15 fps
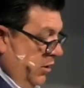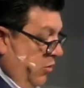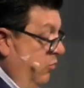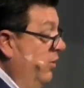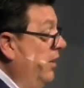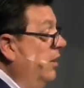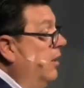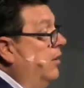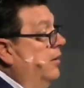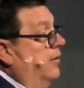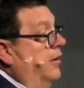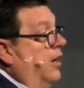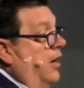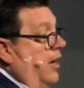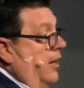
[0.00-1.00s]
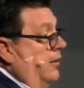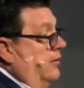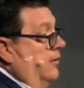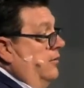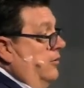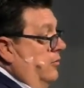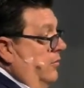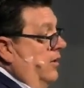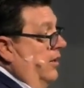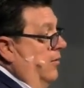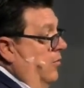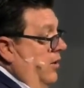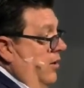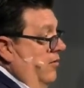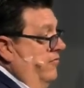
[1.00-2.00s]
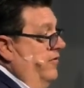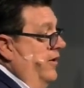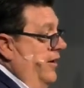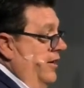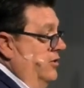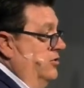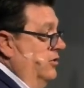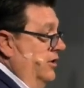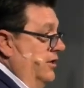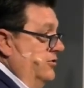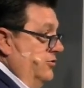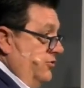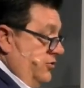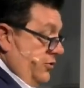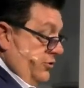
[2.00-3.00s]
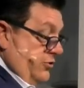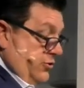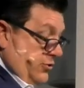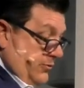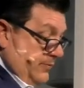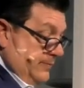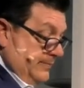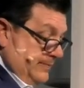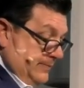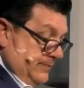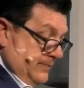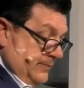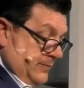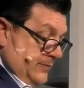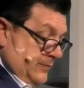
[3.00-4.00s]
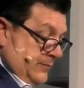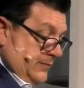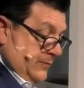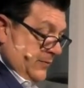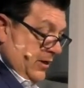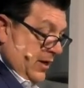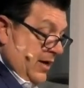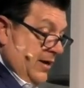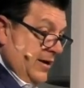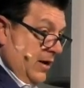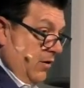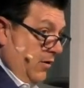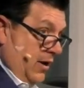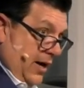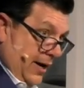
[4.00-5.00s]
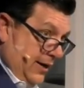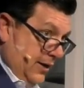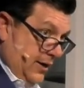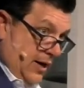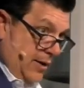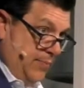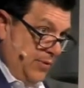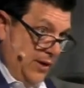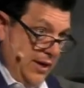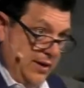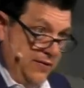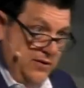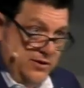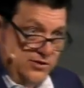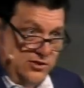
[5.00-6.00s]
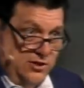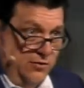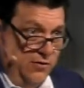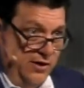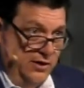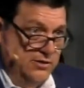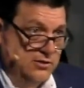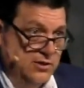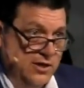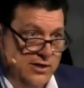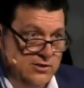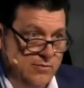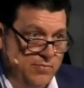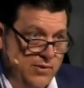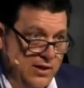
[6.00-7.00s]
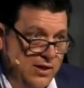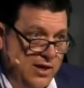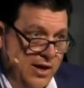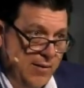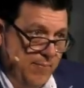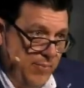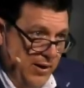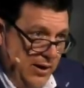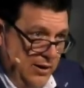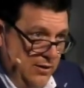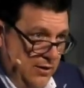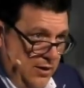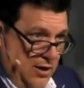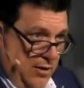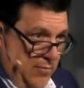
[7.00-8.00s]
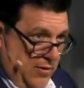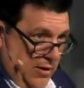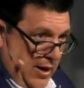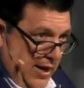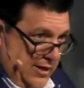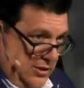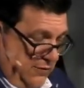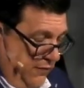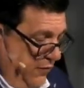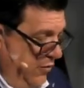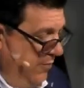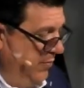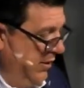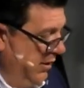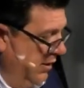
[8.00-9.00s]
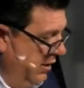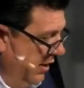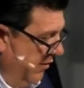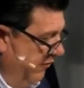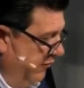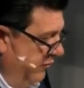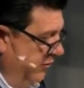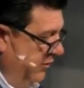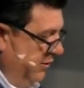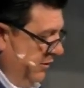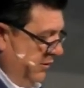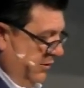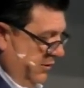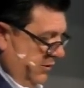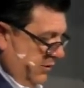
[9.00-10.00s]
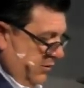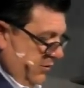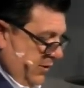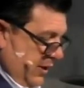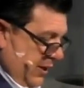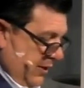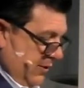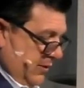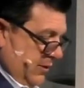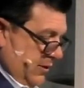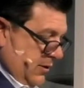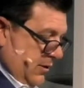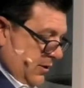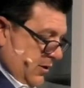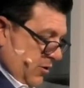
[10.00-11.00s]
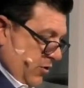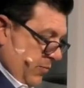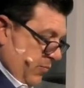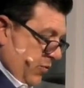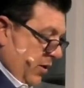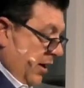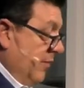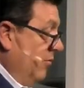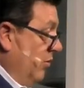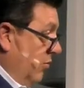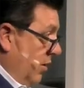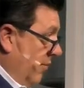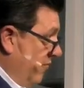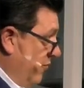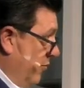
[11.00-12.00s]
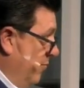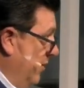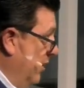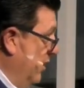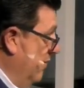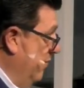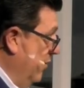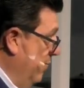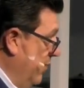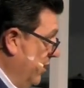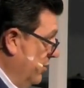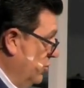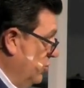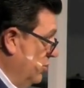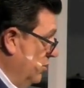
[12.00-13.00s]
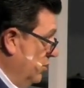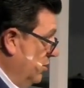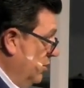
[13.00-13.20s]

We are not doing well financially as a church. Now, I did not plan this series as a big campaign to come and ask for a big gift, okay? Or to prime you up for a big giving pitch.